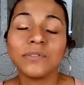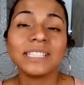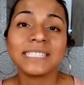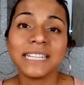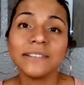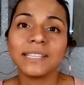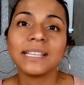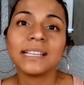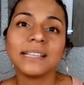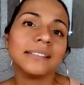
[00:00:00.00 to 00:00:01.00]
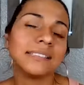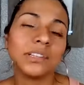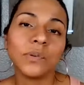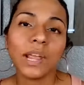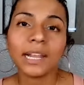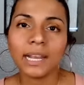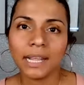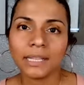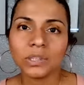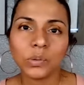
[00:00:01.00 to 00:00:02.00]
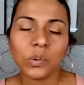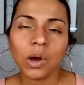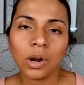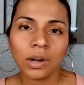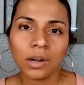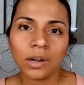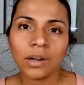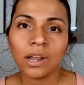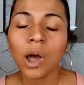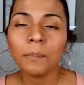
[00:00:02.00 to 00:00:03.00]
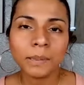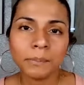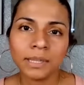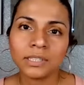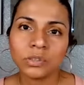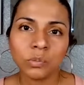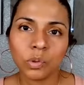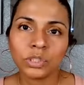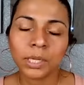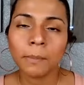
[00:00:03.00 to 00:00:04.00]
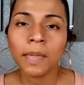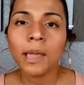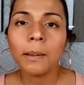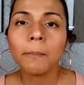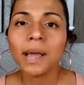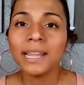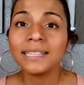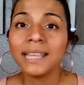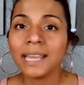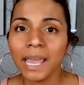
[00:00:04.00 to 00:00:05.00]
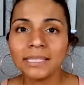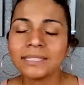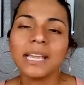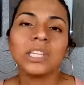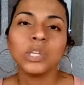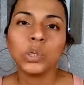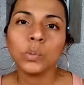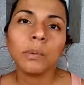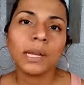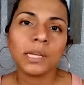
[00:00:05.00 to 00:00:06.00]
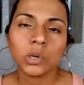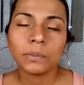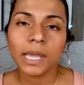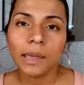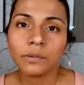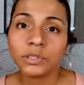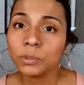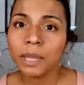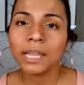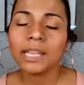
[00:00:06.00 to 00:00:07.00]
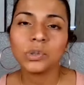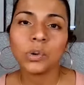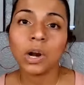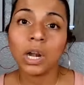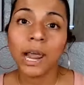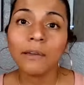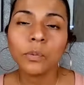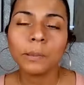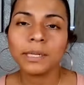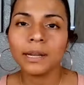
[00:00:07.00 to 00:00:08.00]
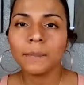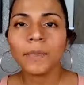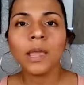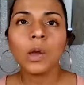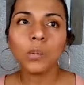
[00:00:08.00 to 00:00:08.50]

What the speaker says: receive the direct link to our complimentary workshop. But in the case that you might not be able to make it to our live webinar,